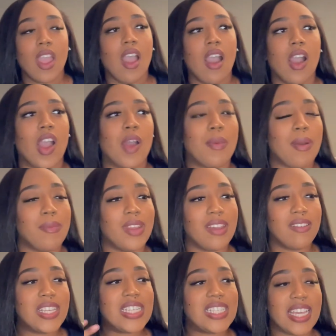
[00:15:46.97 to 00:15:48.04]
I'm
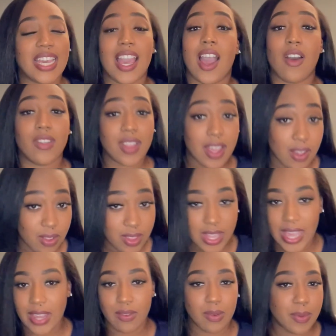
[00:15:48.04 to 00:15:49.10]
definitely saying it out loud,
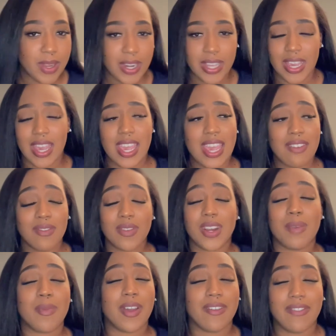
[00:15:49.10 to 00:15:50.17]
like repeating it. Even when I'm
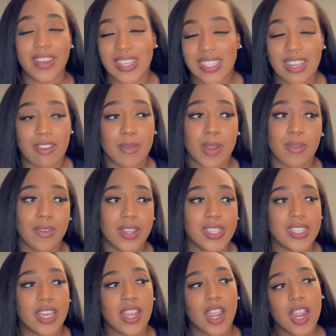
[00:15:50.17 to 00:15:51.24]
on FaceTime, my friend's
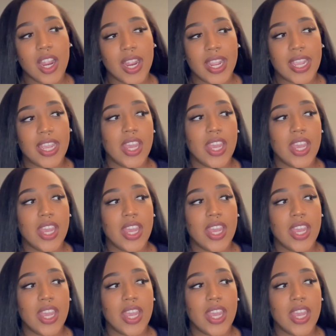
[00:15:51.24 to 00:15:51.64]
like, all right,